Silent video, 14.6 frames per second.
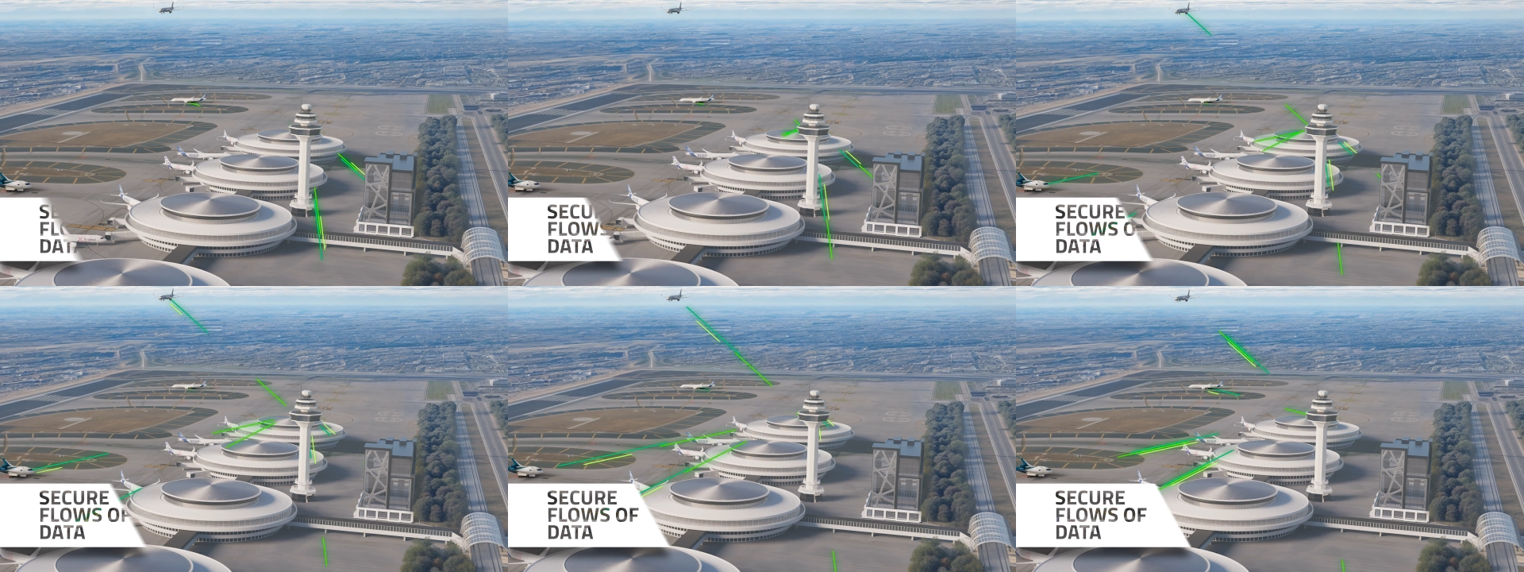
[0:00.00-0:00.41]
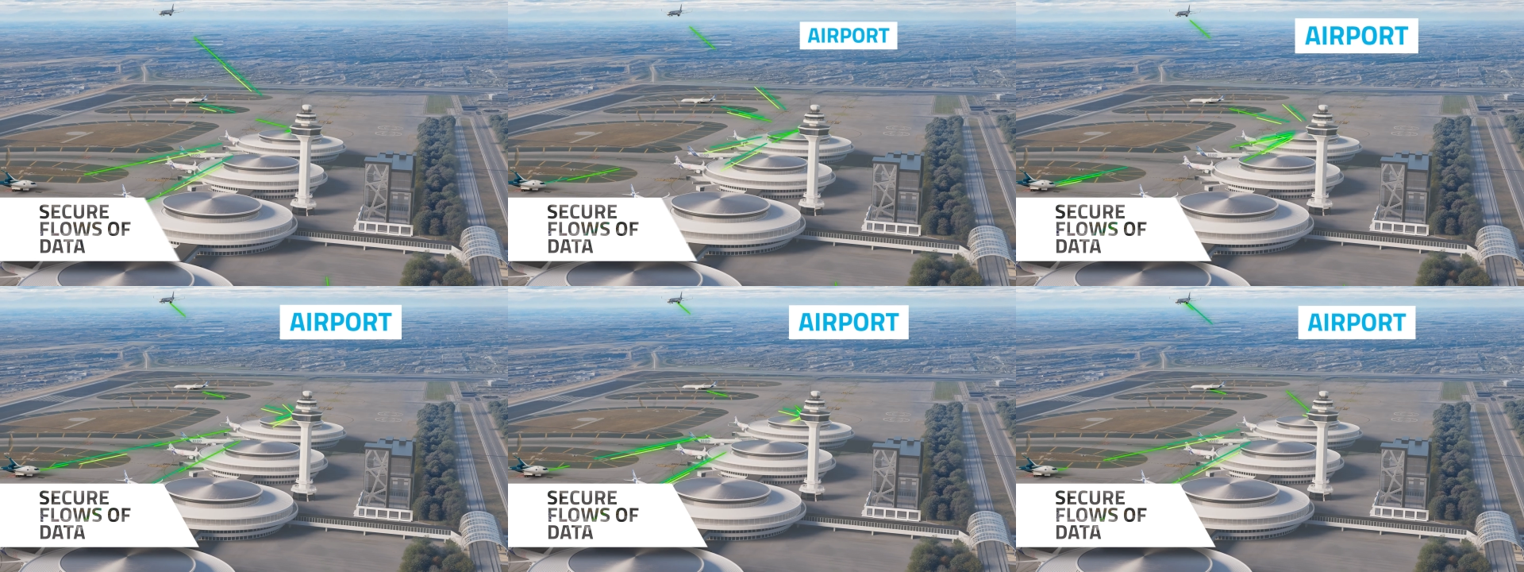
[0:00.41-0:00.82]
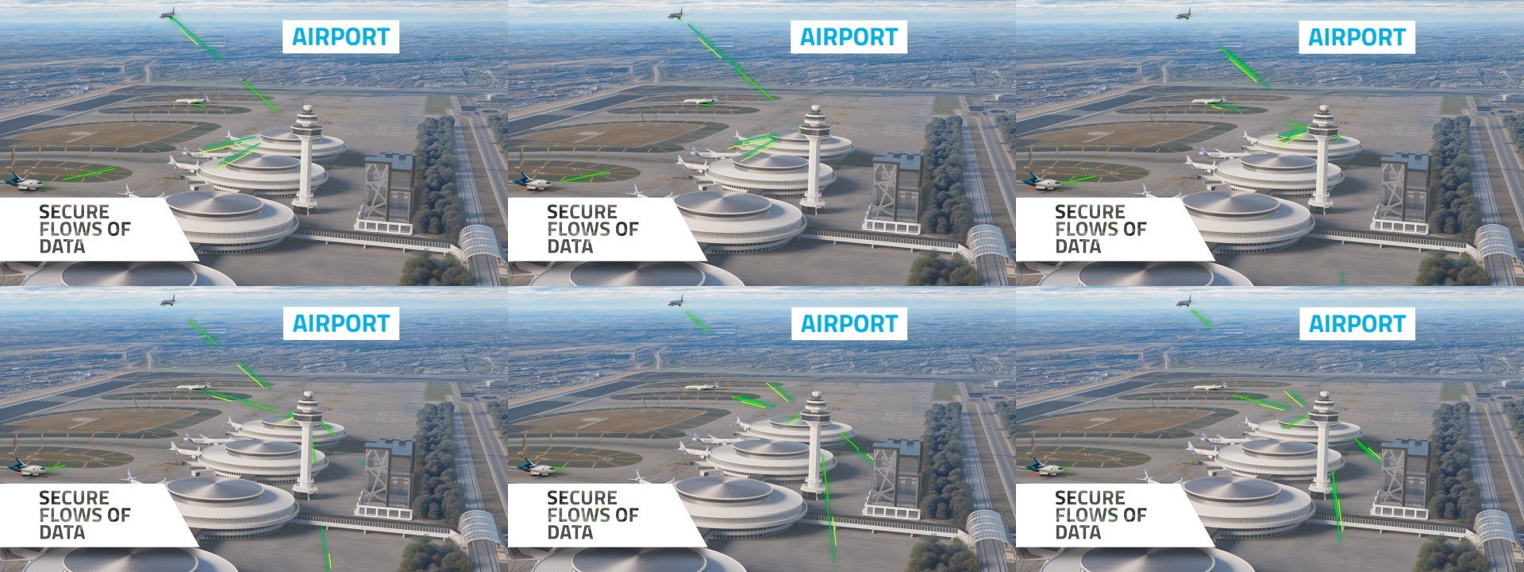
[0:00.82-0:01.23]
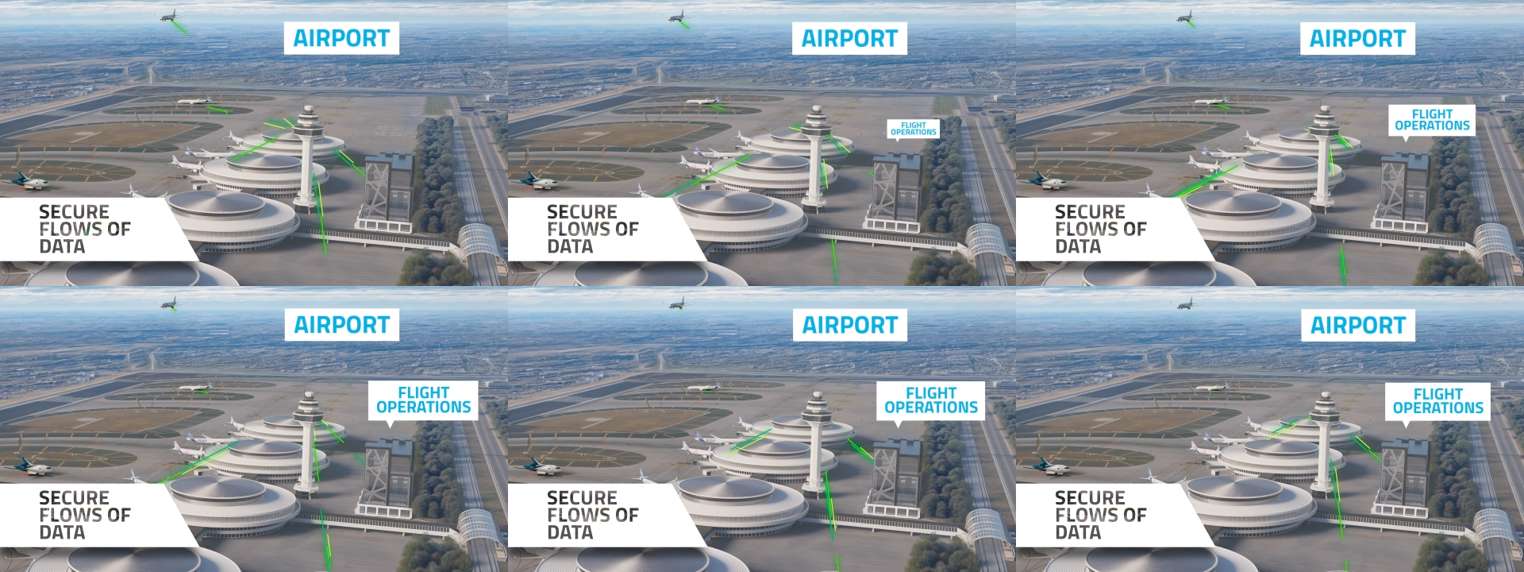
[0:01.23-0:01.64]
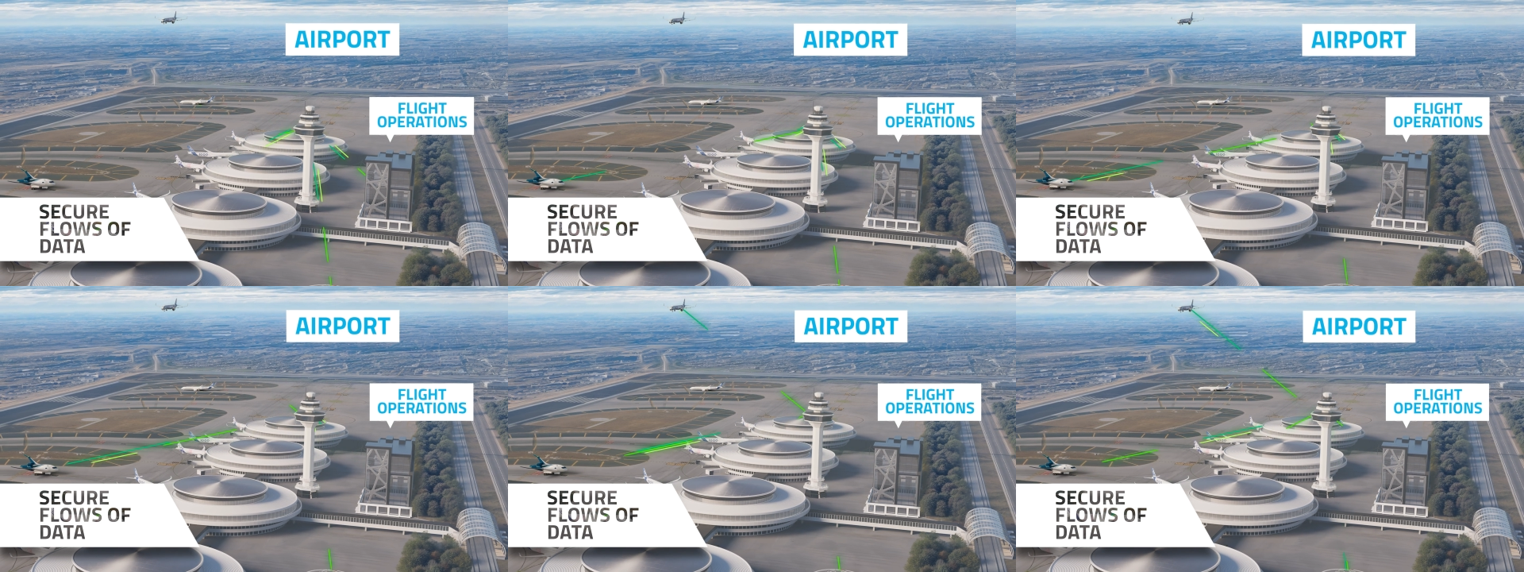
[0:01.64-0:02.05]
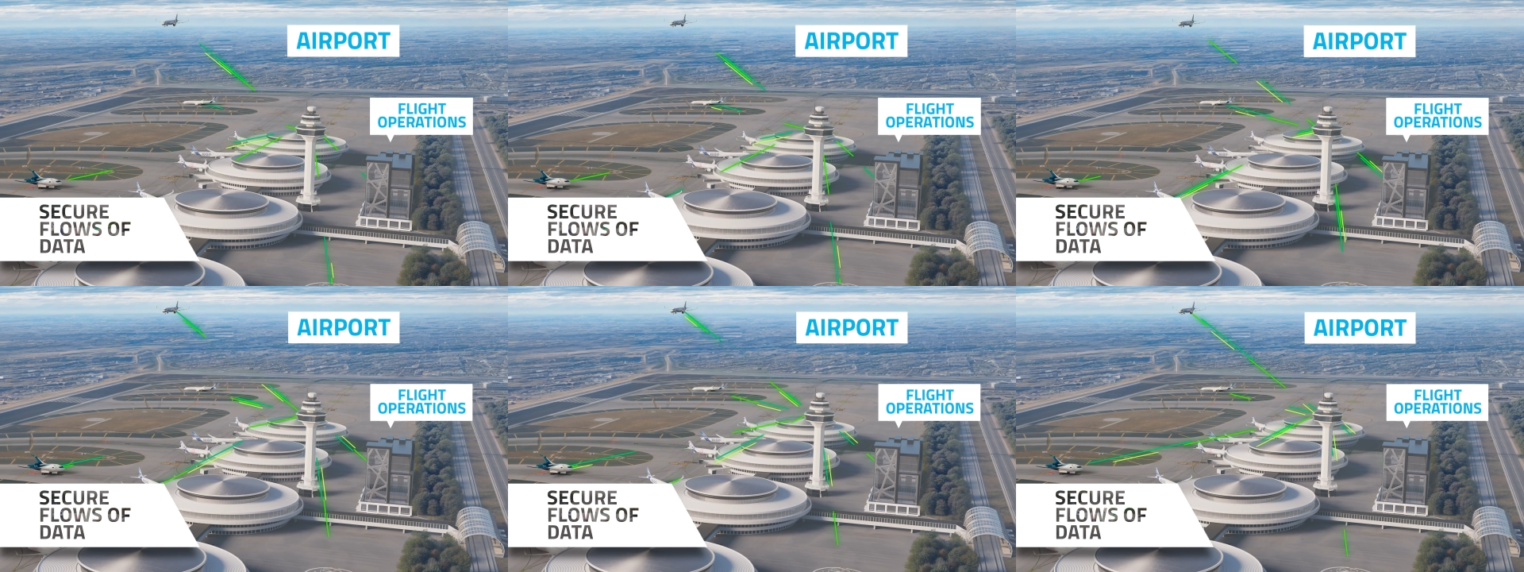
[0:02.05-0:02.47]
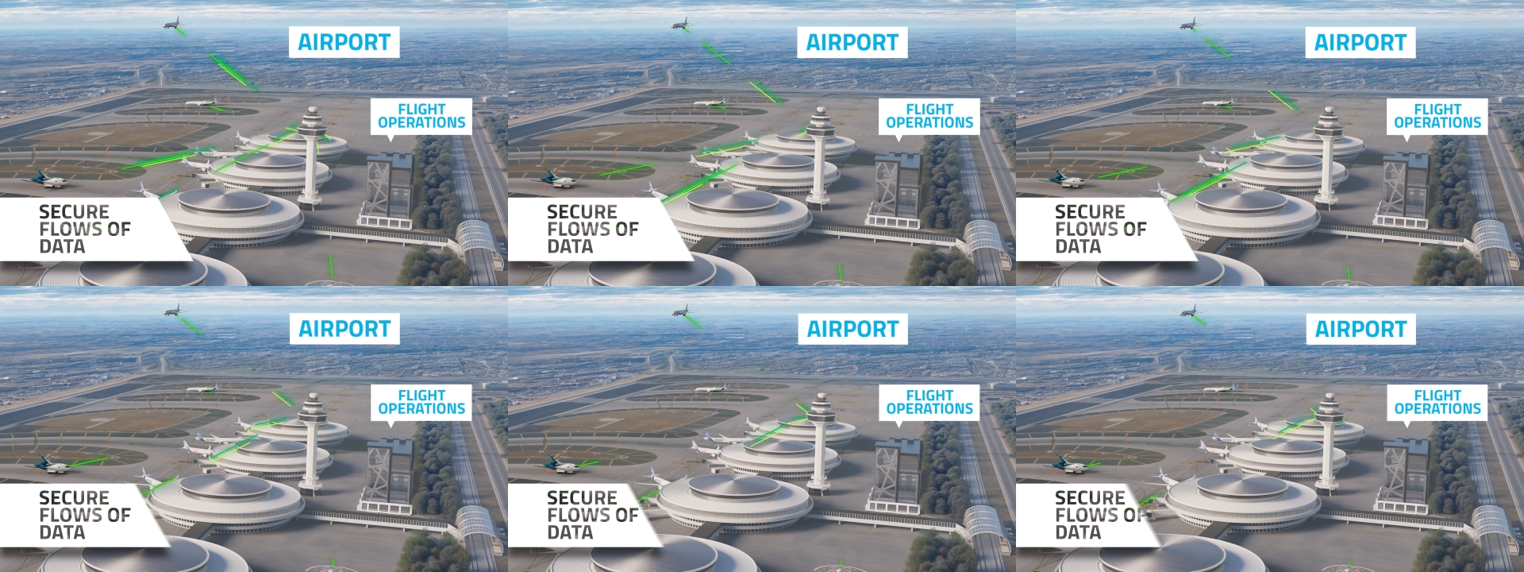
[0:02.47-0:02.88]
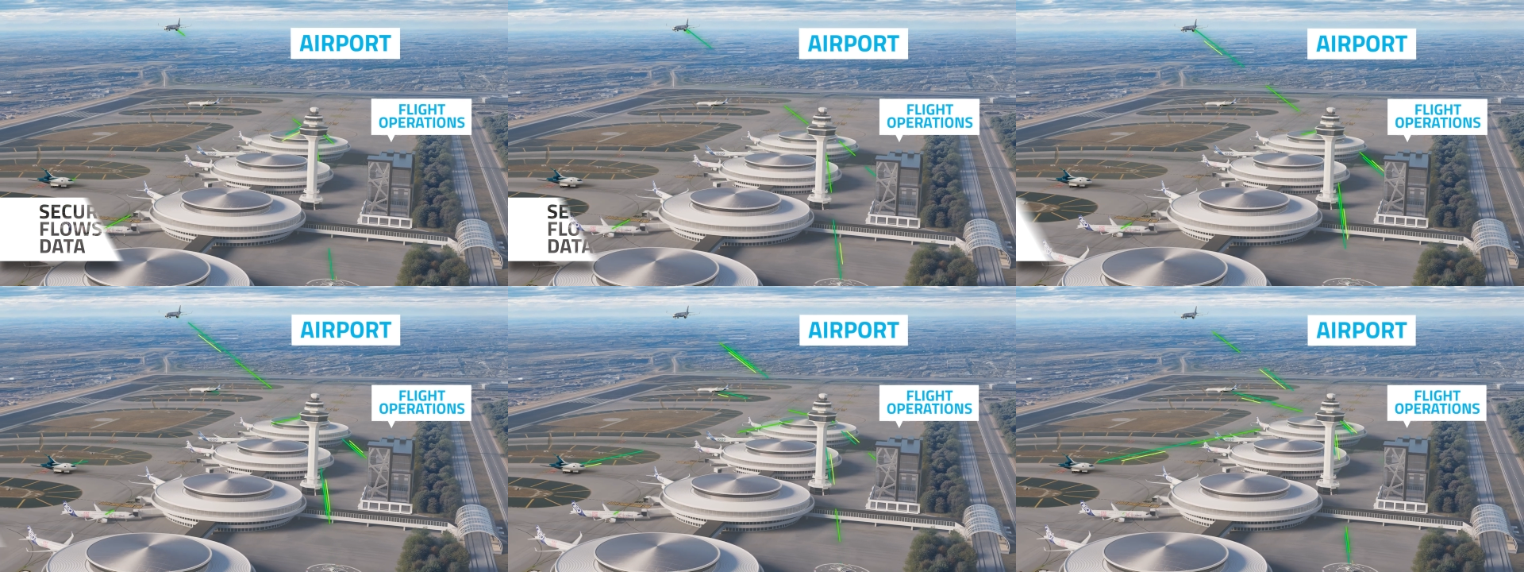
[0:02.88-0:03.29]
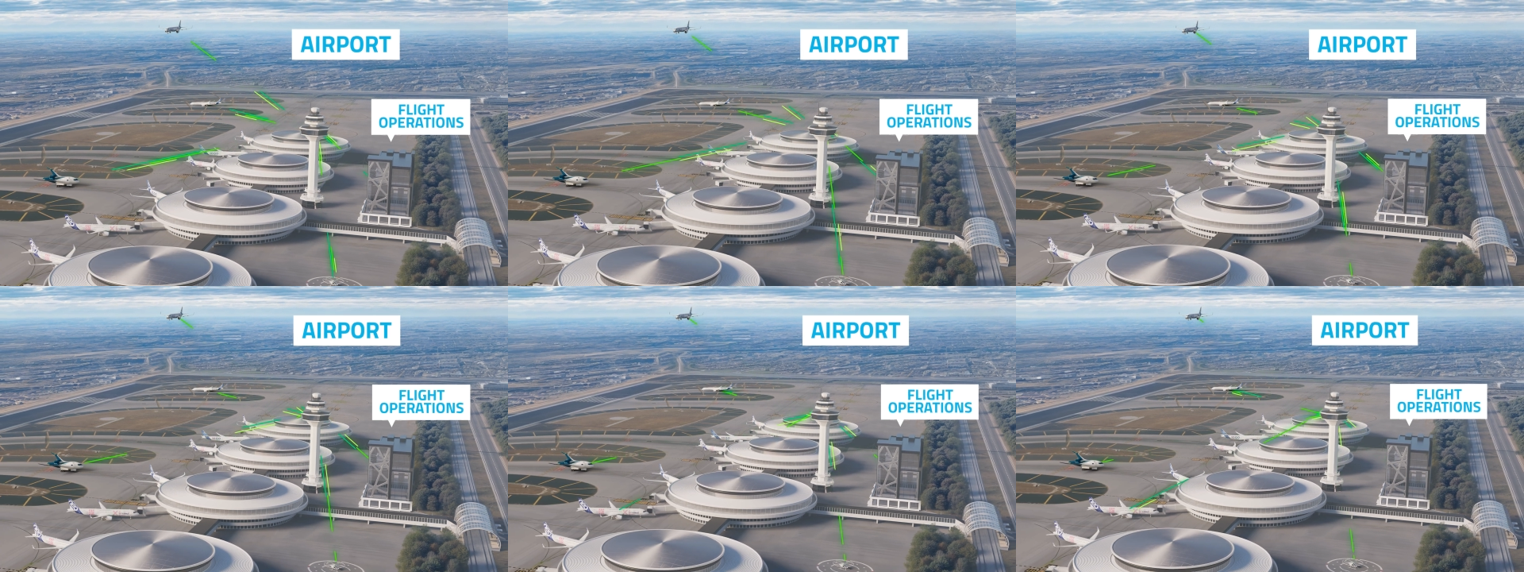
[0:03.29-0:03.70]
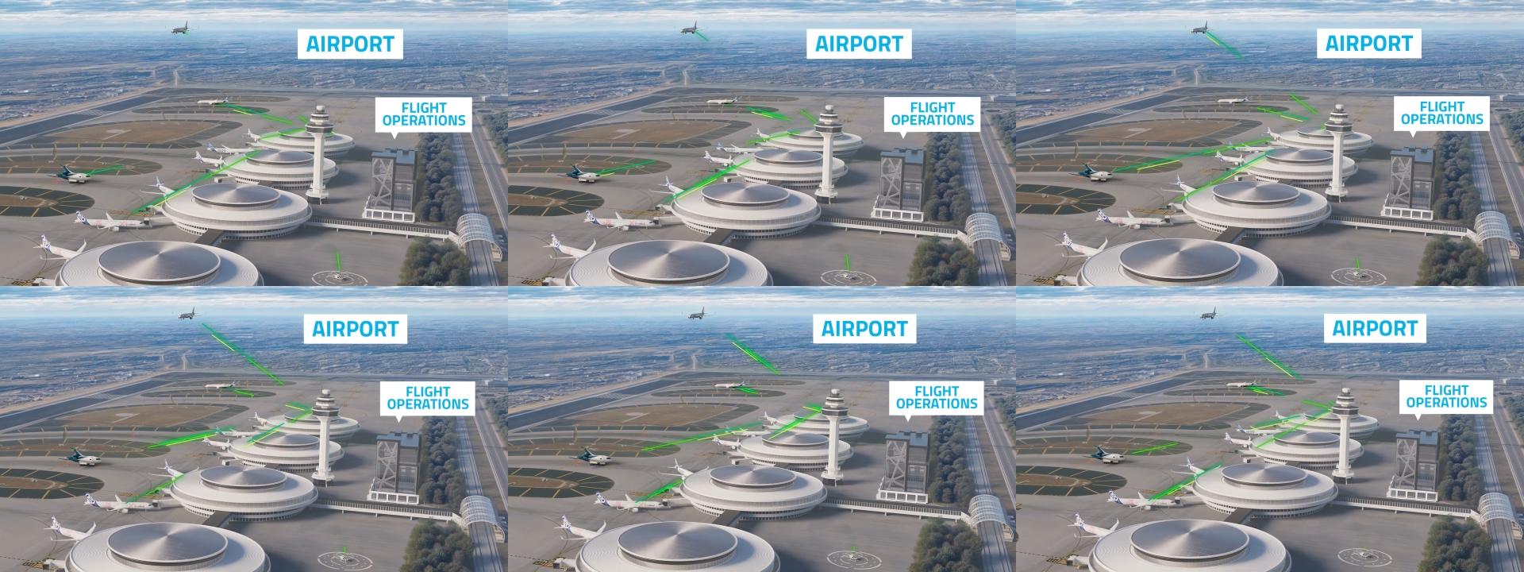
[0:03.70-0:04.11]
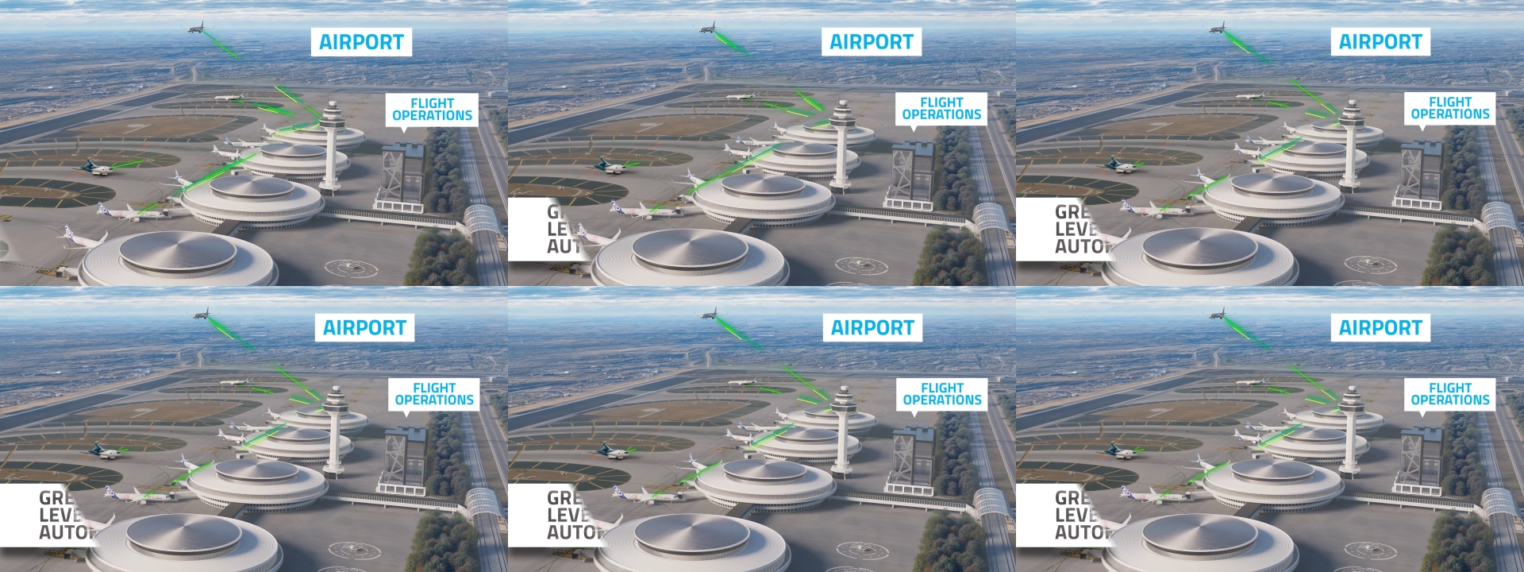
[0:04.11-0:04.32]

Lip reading: No face is visible, so there are no lips to read.